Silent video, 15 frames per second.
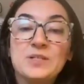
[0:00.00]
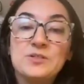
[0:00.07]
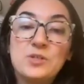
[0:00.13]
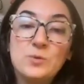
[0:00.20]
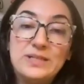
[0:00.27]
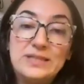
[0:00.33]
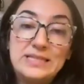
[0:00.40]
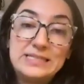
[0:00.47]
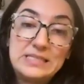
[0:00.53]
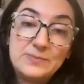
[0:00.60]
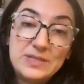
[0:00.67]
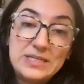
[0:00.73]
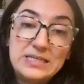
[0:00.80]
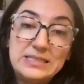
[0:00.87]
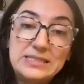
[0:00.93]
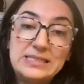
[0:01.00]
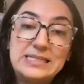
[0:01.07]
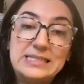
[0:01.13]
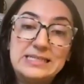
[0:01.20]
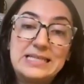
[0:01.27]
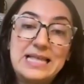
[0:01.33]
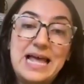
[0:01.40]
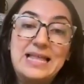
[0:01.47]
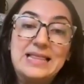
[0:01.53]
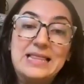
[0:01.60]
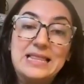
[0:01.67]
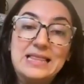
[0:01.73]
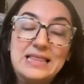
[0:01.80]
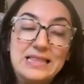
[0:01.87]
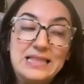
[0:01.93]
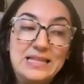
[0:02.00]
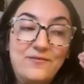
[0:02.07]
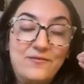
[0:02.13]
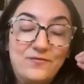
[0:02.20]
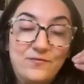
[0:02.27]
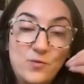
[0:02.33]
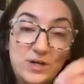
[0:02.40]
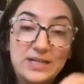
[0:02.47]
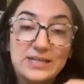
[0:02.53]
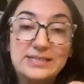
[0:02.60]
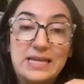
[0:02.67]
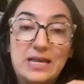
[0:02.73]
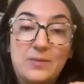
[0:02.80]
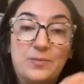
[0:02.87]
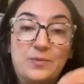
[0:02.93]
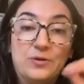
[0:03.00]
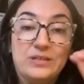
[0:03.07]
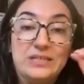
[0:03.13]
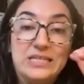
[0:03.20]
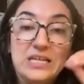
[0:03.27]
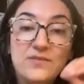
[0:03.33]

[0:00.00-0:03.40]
So what this means is that, for example,